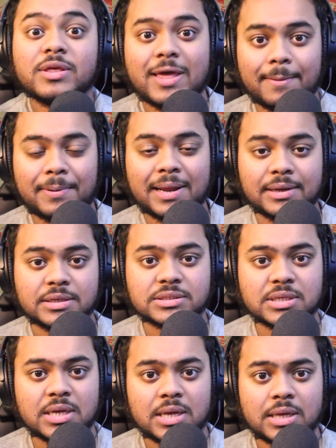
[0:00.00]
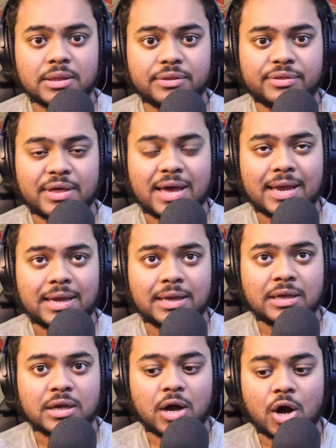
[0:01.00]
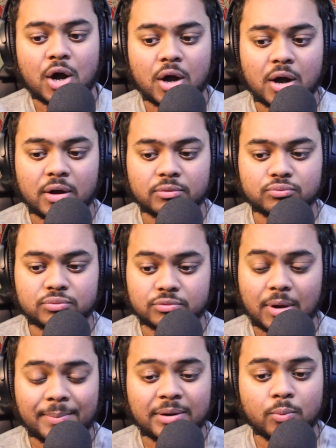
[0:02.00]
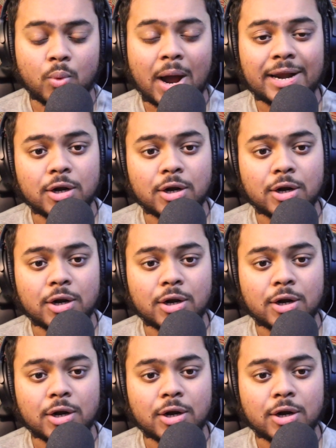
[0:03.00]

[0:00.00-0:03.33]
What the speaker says: of their players. They are, I mean, what I